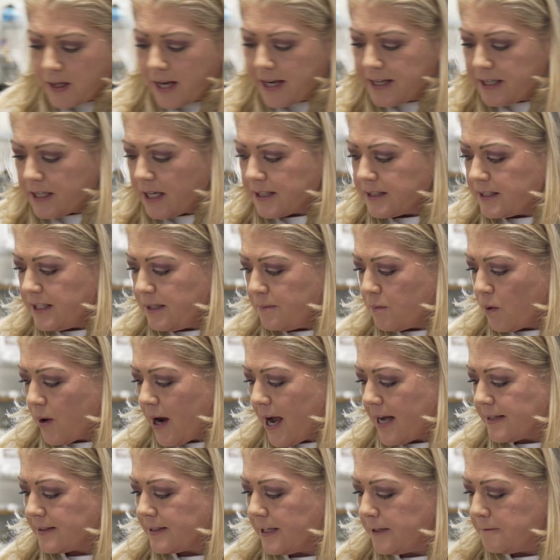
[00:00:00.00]
It does need more
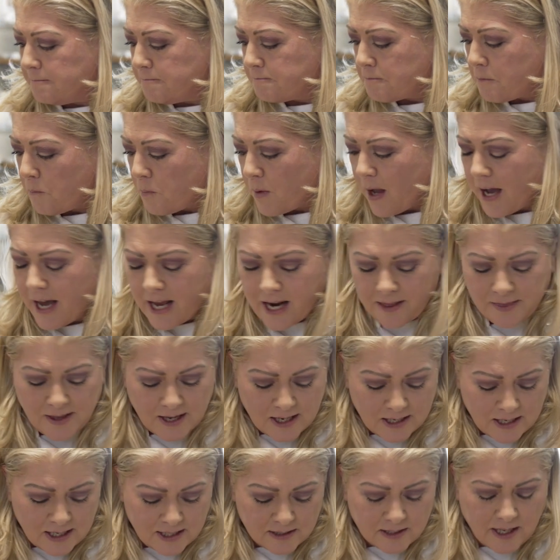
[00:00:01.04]
acid, and I
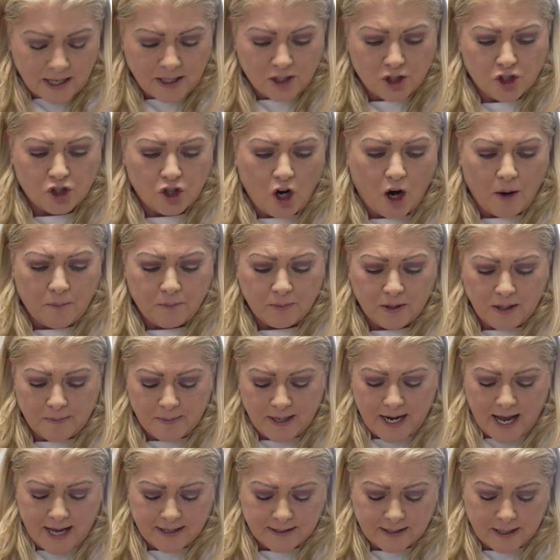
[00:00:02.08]
think it needs like sharp
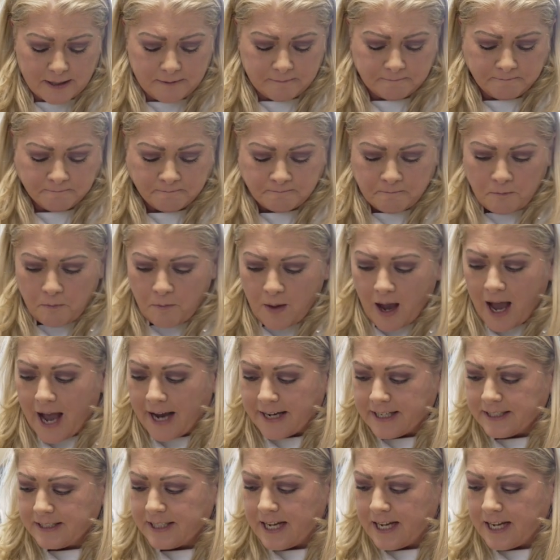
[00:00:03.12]
lemon acid. I can